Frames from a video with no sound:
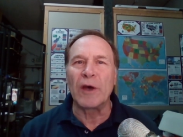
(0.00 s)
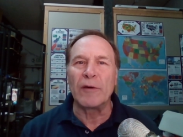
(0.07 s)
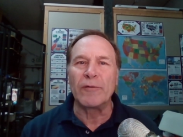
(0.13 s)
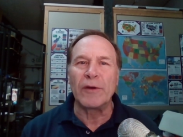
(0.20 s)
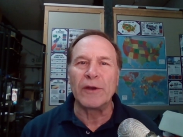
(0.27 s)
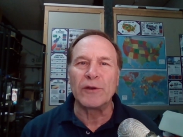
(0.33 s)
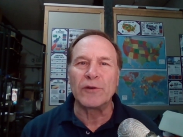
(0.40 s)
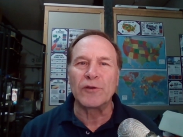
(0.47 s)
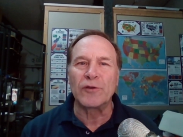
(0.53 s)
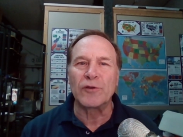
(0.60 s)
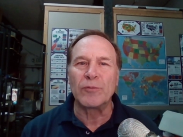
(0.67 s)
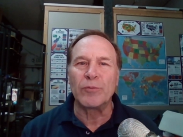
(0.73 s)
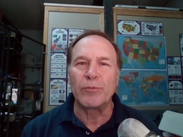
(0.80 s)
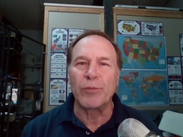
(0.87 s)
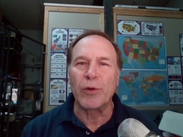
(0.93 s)
of
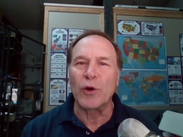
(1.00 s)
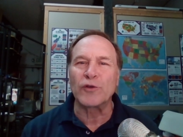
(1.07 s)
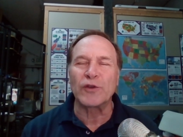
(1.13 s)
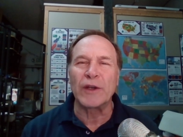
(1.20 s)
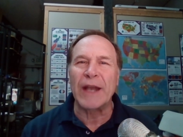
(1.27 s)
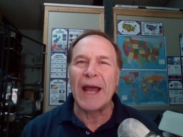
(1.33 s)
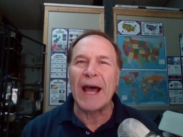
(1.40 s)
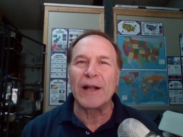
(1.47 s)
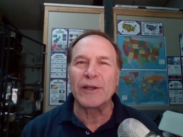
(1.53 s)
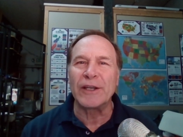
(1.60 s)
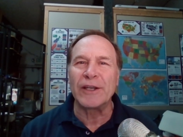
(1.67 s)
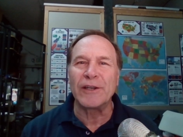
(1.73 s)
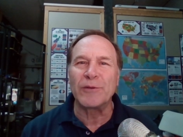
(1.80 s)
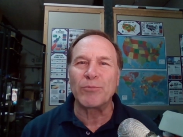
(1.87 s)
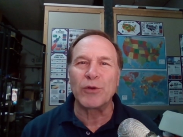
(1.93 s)
his
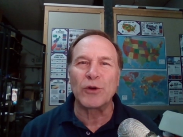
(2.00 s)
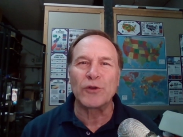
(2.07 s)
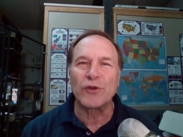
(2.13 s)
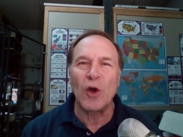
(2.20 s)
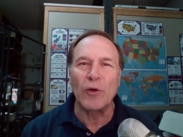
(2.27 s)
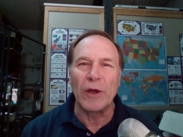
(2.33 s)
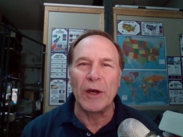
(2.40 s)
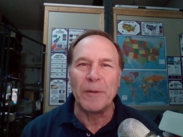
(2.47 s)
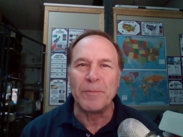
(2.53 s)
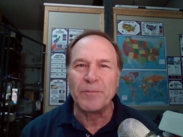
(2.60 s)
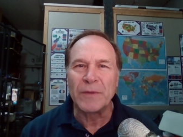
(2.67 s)
personality and persona.